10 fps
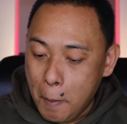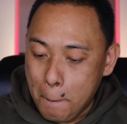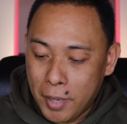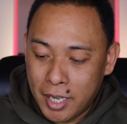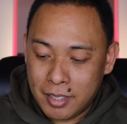
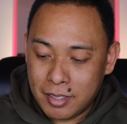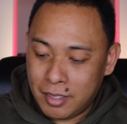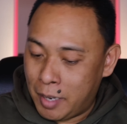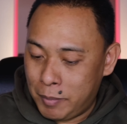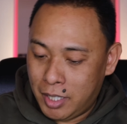But
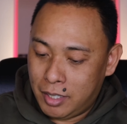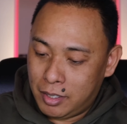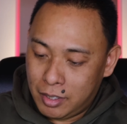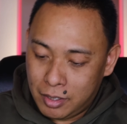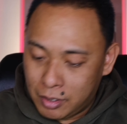I mean,
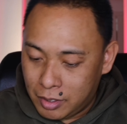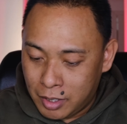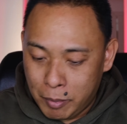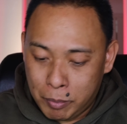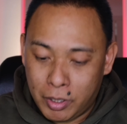
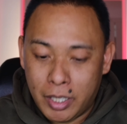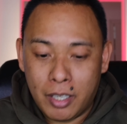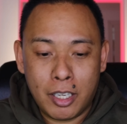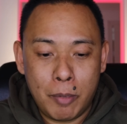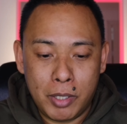let me pull out a
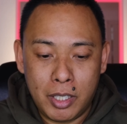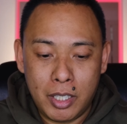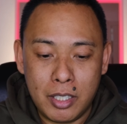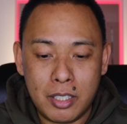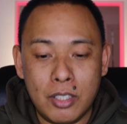couple of
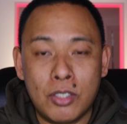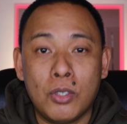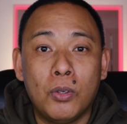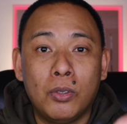these. So